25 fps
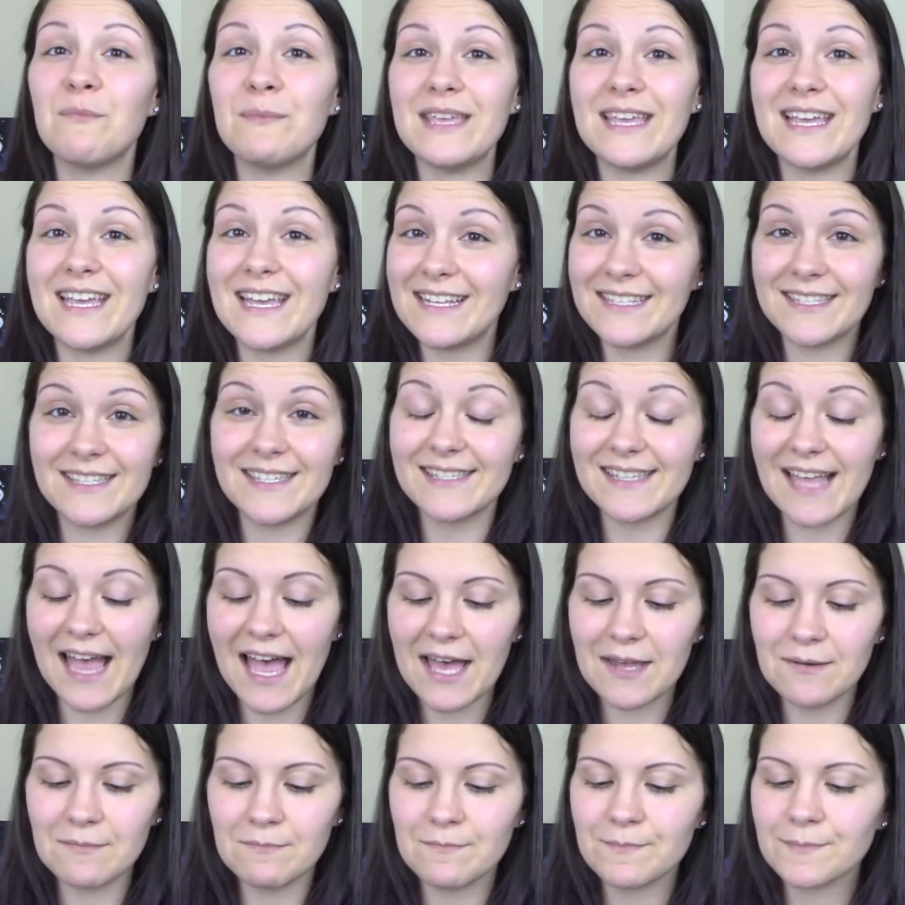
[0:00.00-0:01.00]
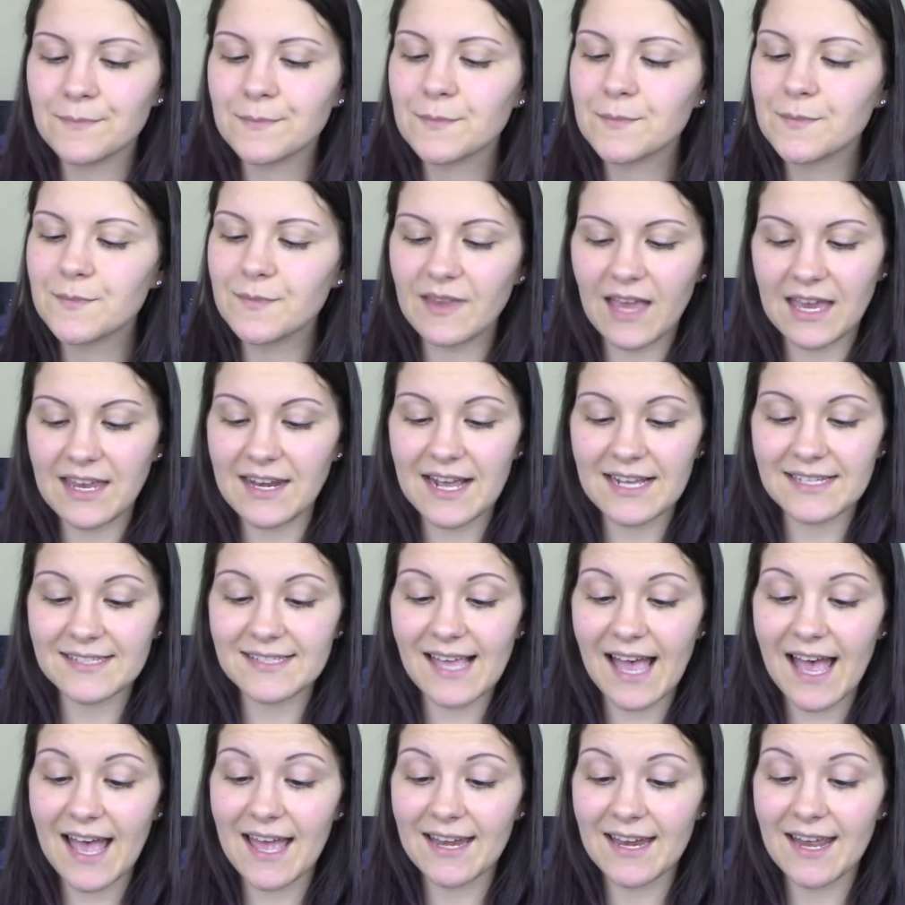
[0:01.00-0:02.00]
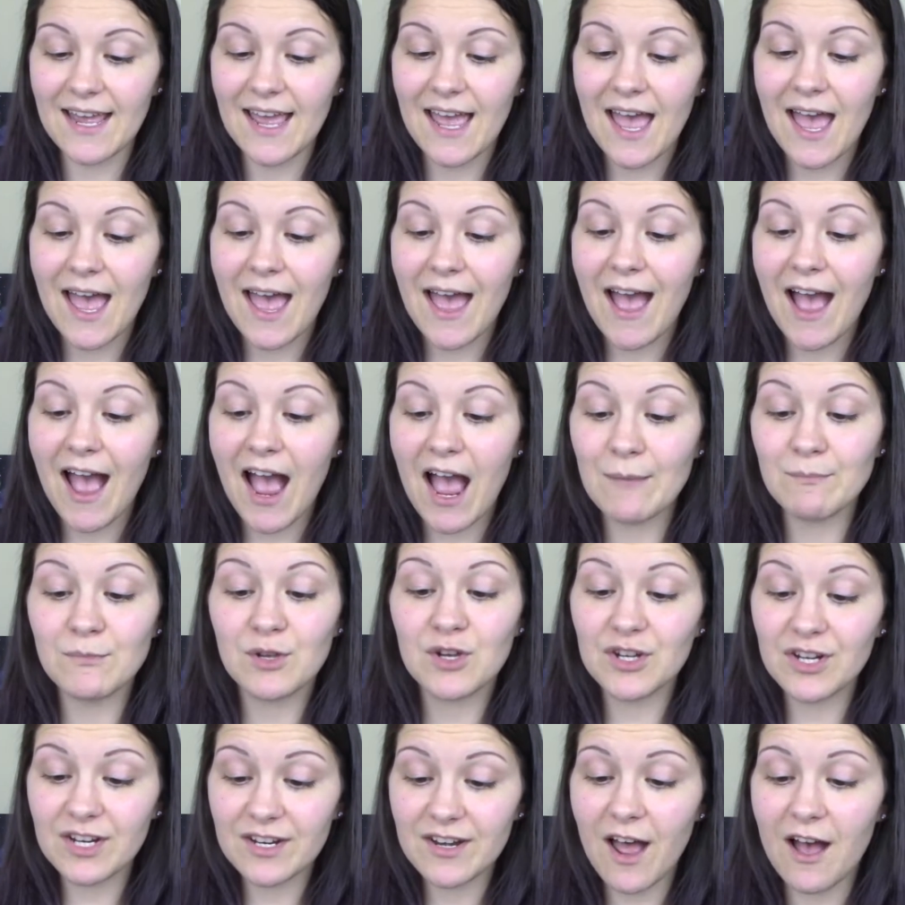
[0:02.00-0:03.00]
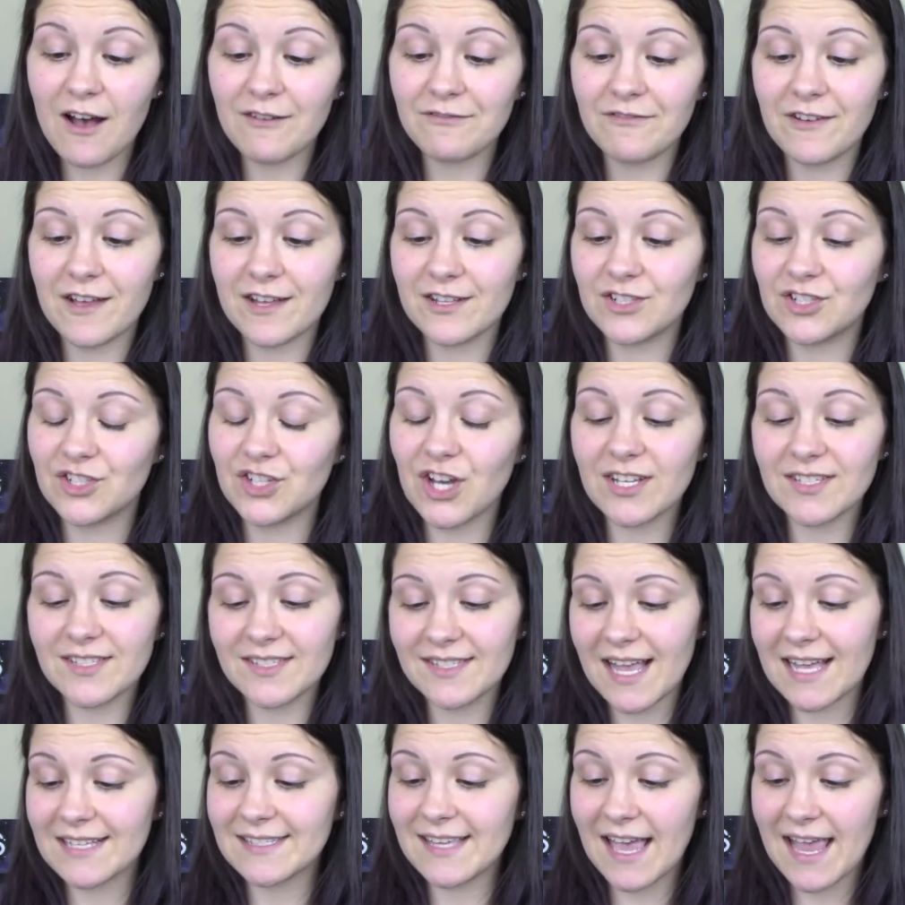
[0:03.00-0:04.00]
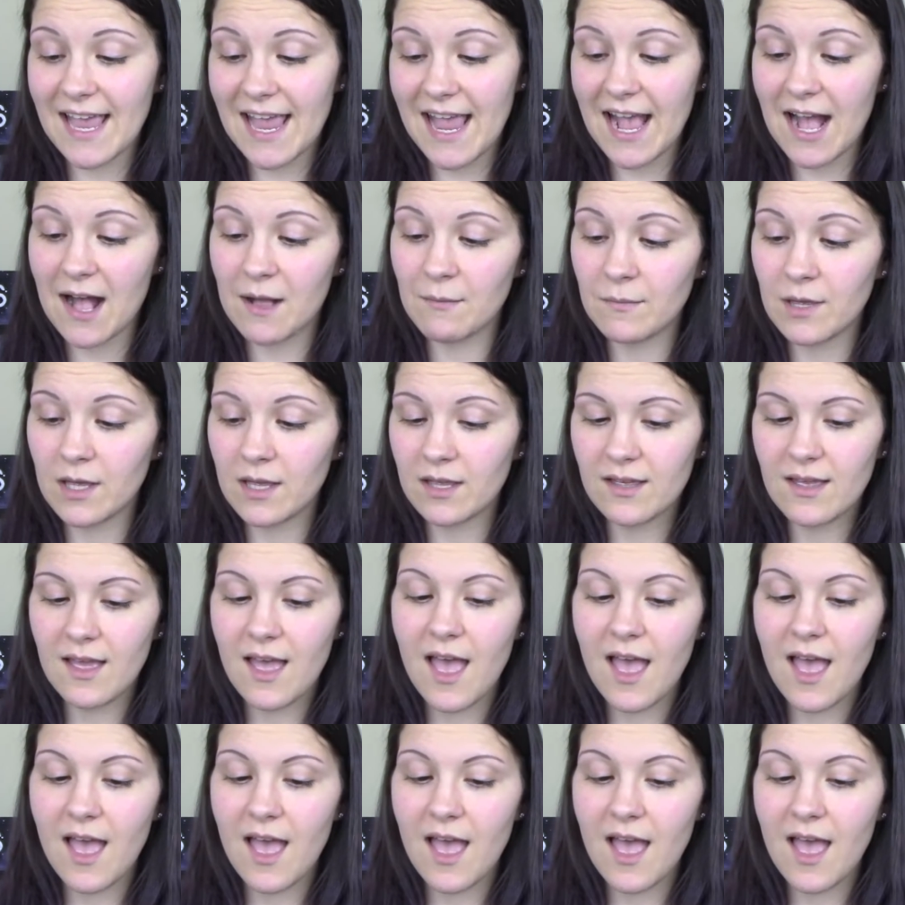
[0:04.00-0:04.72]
me instead. And I said, I'm good enough just as I am.